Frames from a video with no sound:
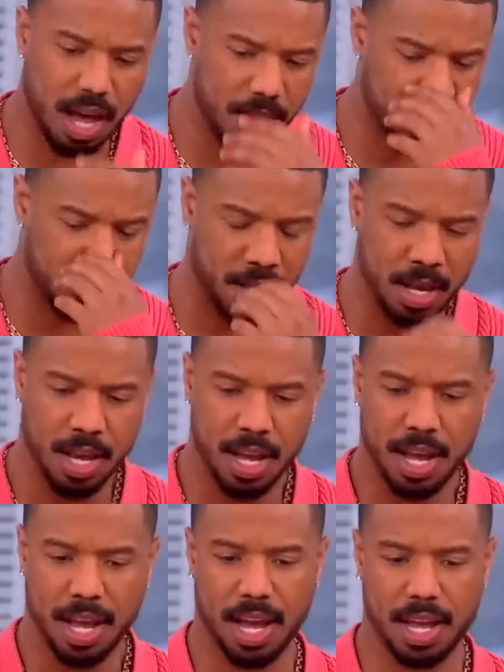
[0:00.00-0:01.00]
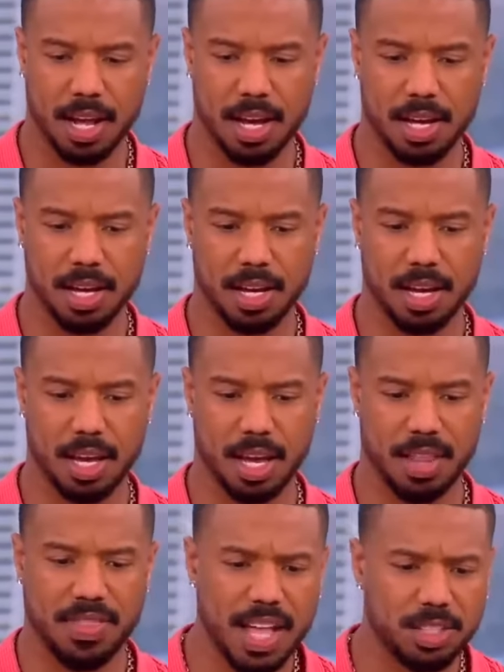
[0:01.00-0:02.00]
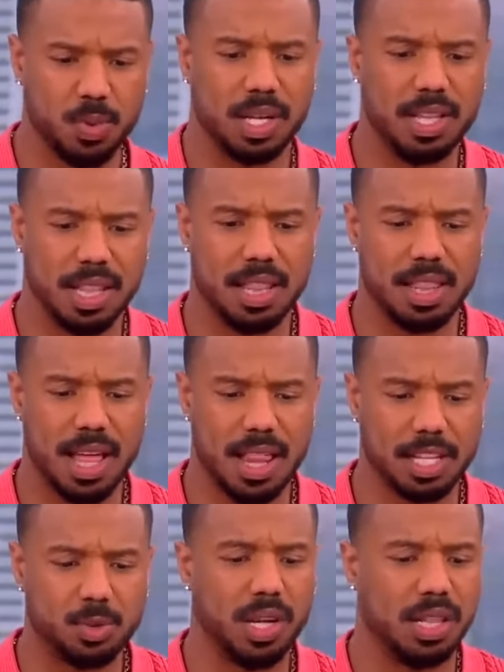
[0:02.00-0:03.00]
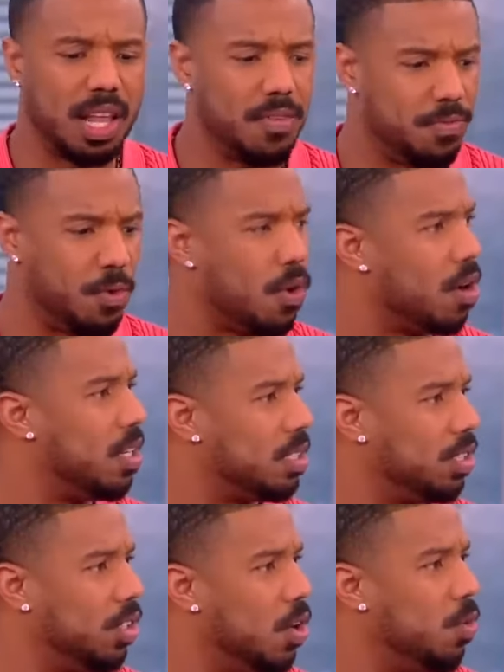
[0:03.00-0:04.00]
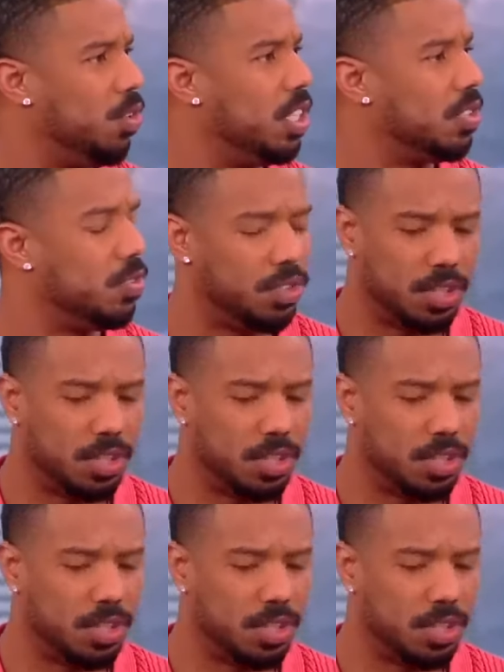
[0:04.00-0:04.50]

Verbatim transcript: Michael articulated on The View what Chadwick taught him. That's what he left for us, you know, just